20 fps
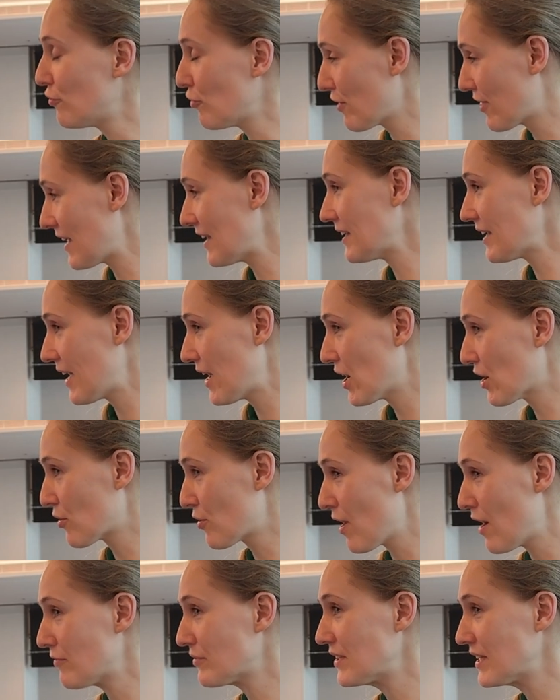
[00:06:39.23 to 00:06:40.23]
for that
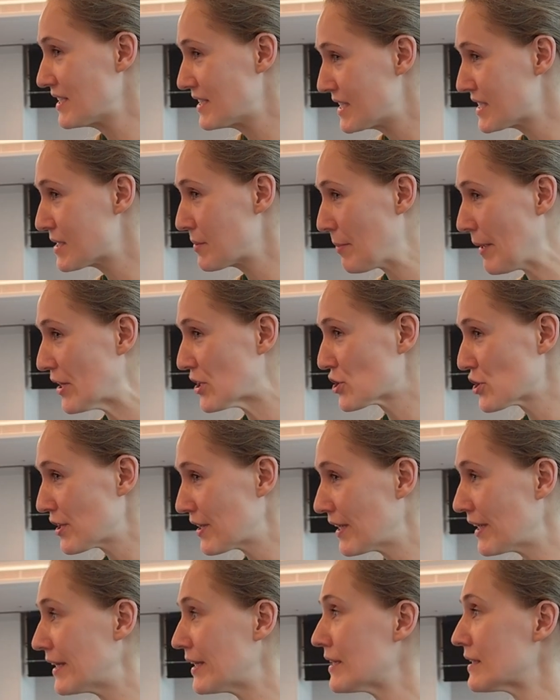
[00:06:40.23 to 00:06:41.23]
aircraft, the
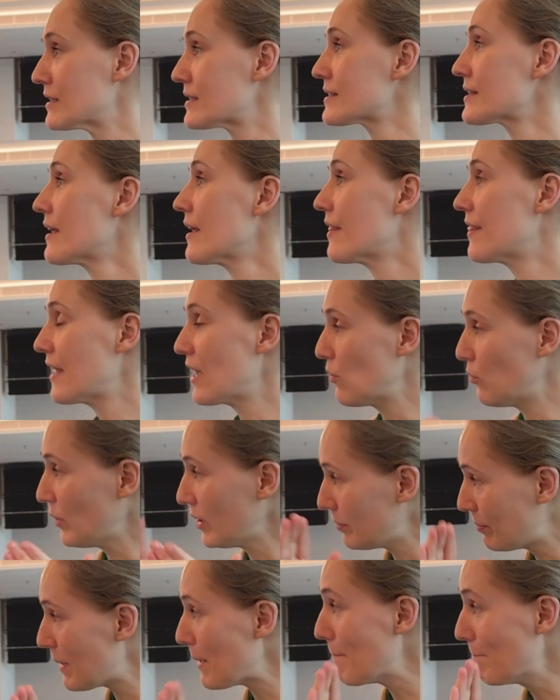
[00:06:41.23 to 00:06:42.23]
anticipation is there
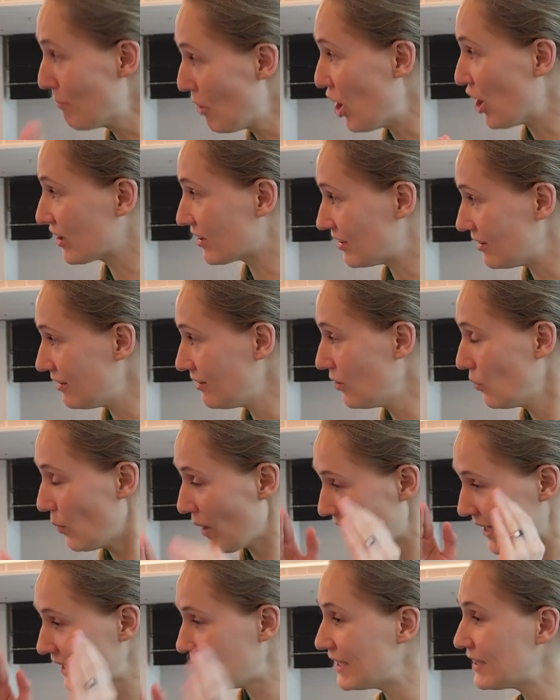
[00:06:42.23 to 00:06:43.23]
will be a model
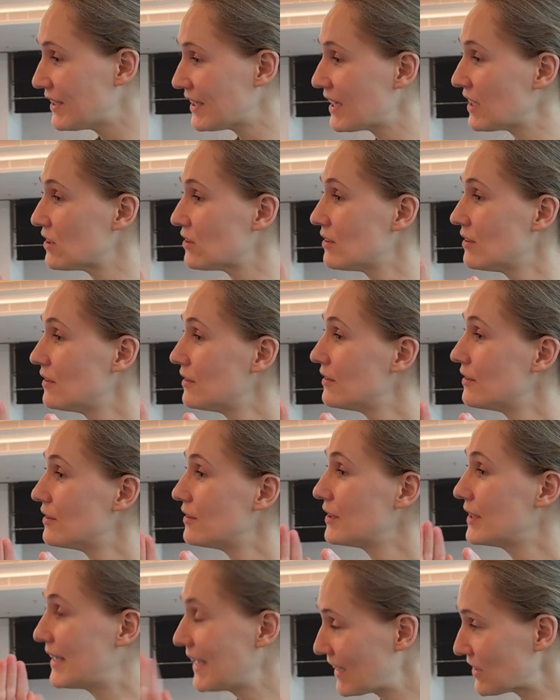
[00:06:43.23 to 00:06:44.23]
where it can
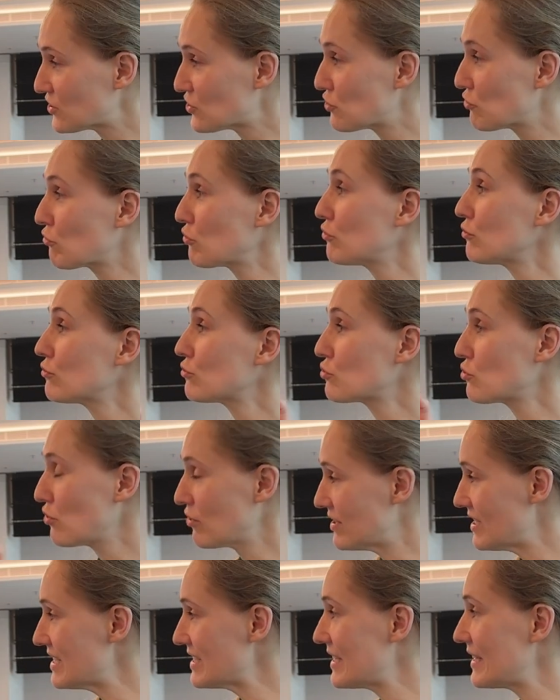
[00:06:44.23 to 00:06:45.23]
get you to
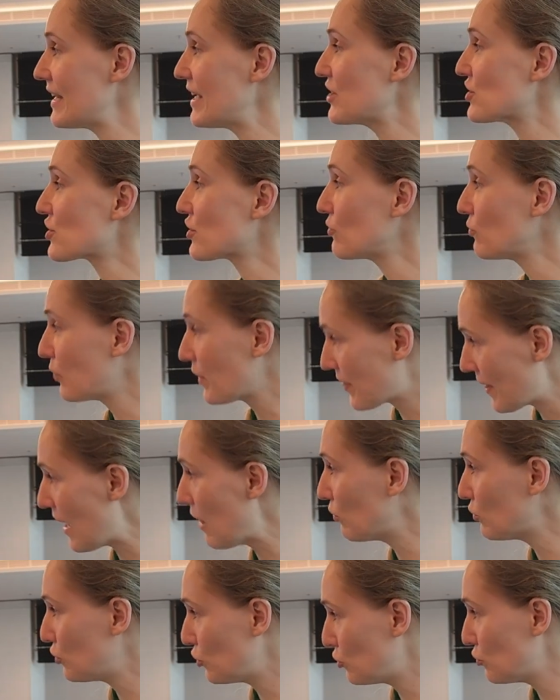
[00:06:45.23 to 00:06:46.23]
your destination
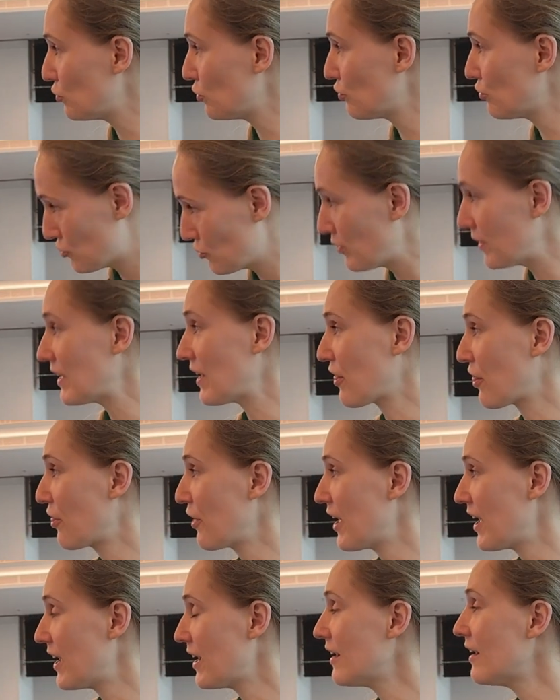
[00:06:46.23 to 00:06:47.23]
without you doing a
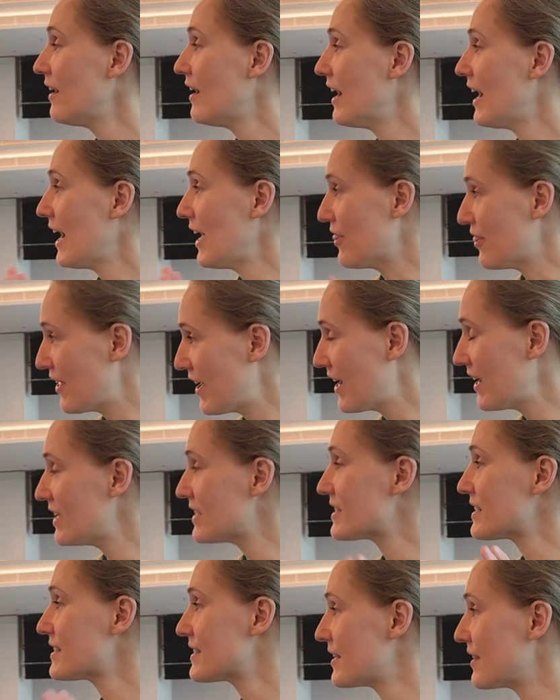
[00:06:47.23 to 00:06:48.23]
thing. And there
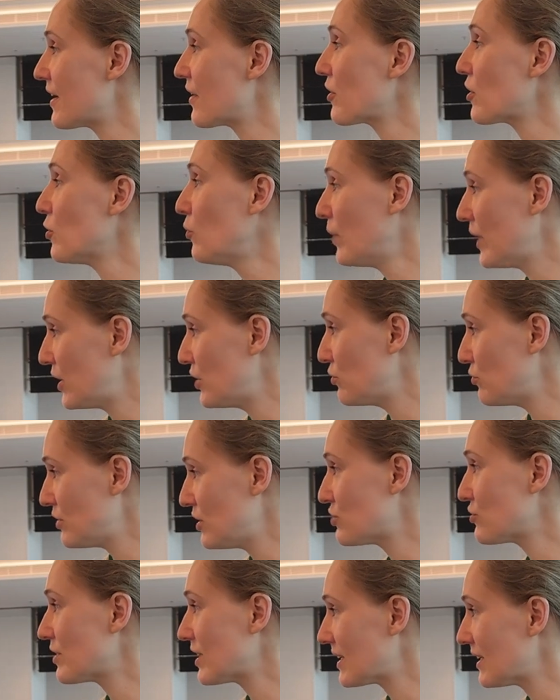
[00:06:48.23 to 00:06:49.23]
is a scenario where you
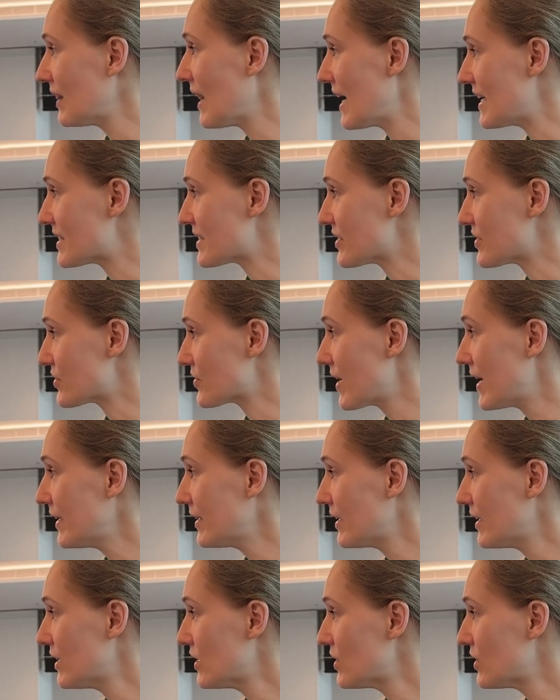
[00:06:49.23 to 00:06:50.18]
need to get a license, right?